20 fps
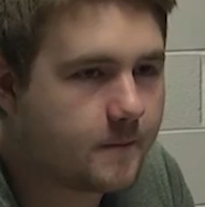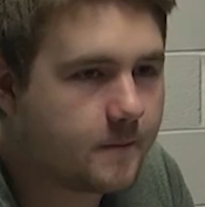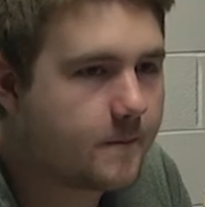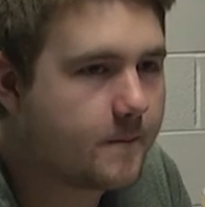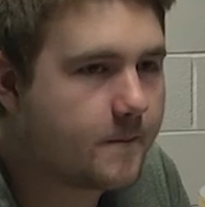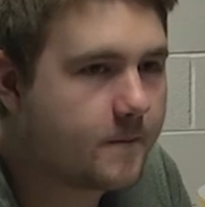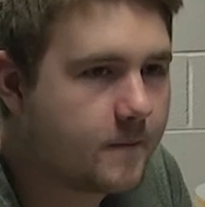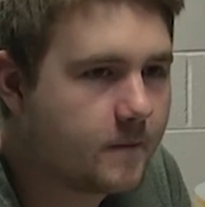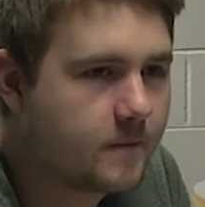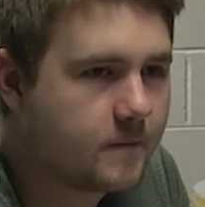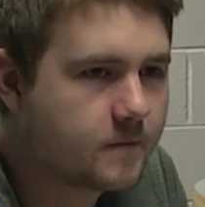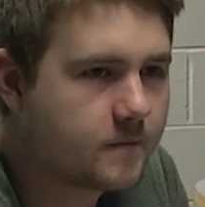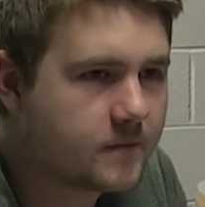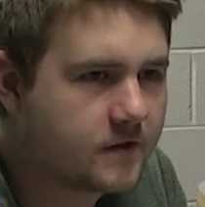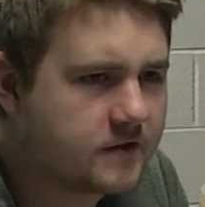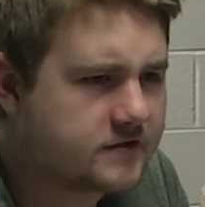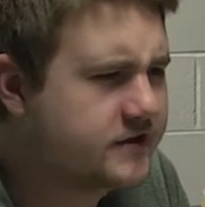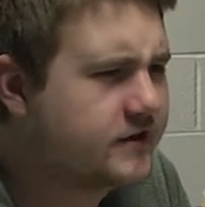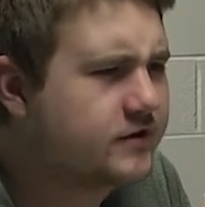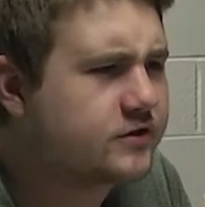No.
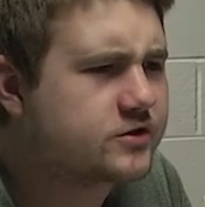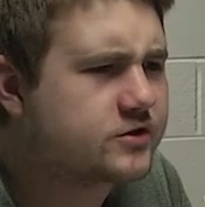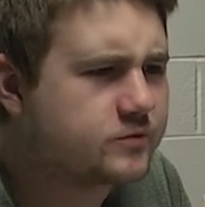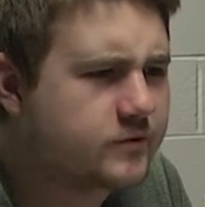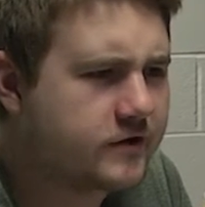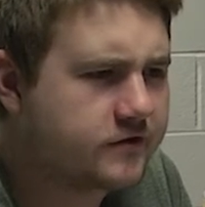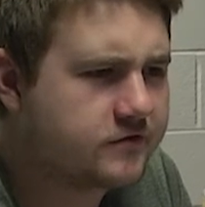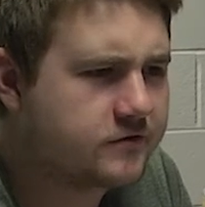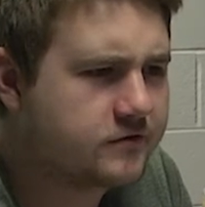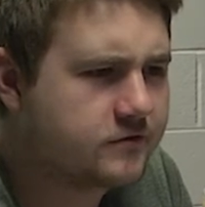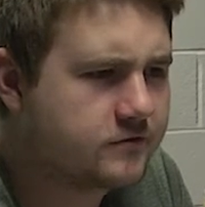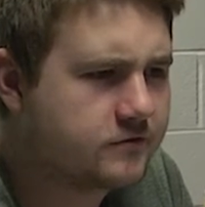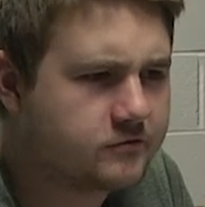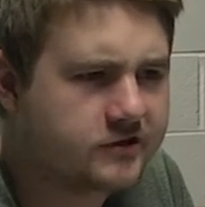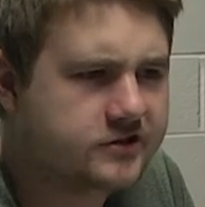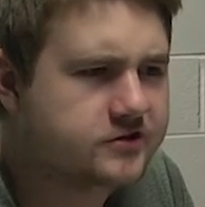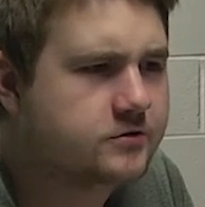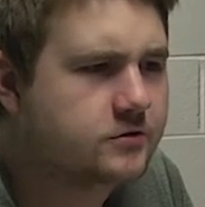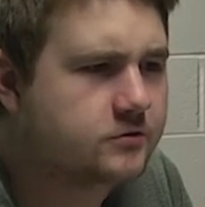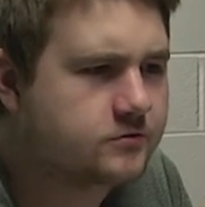Taylor Swift
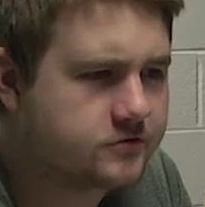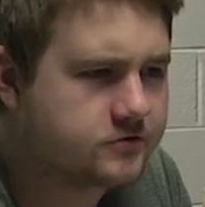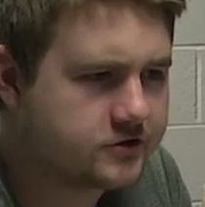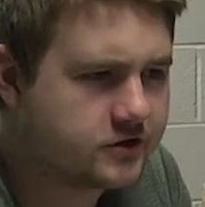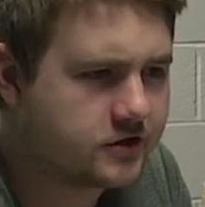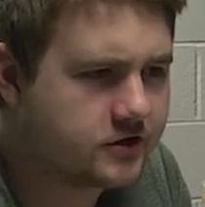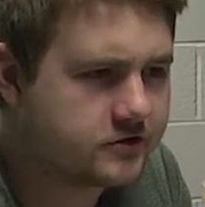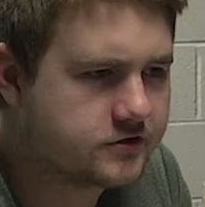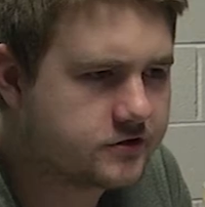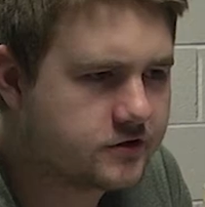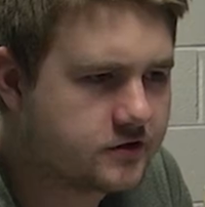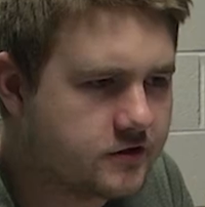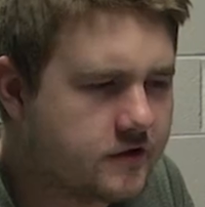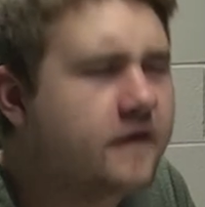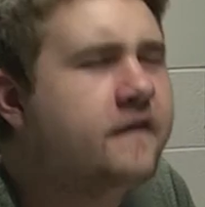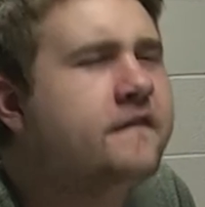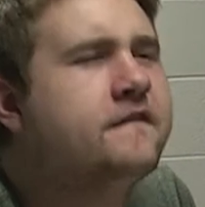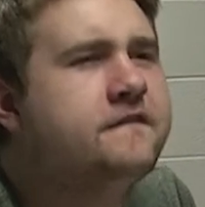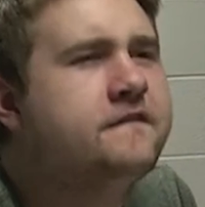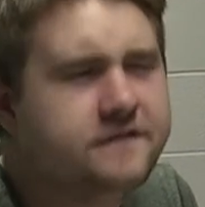writes her own songs.
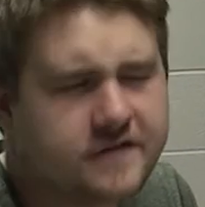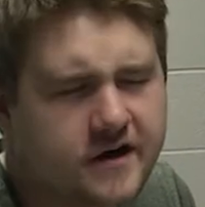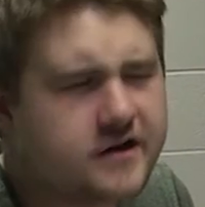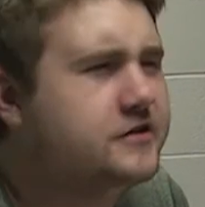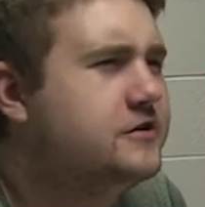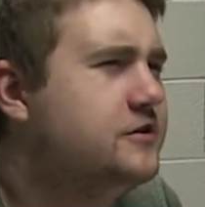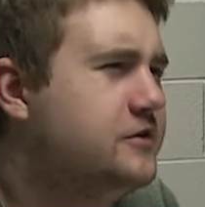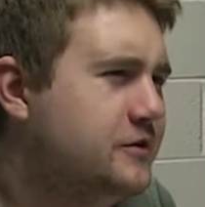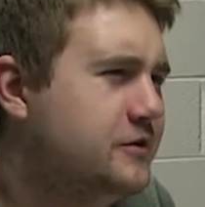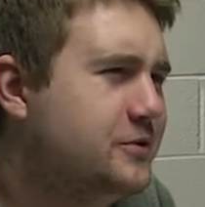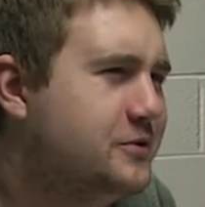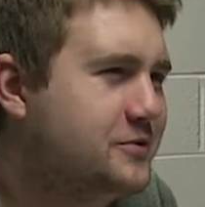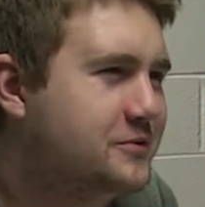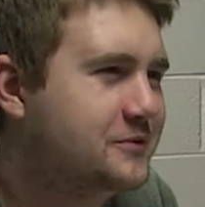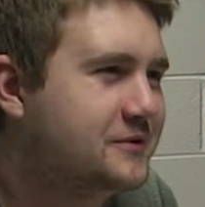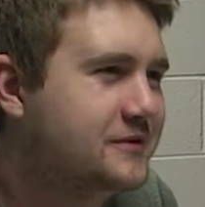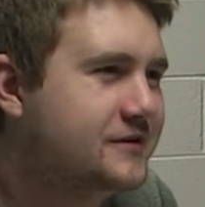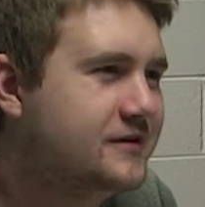Fuck you.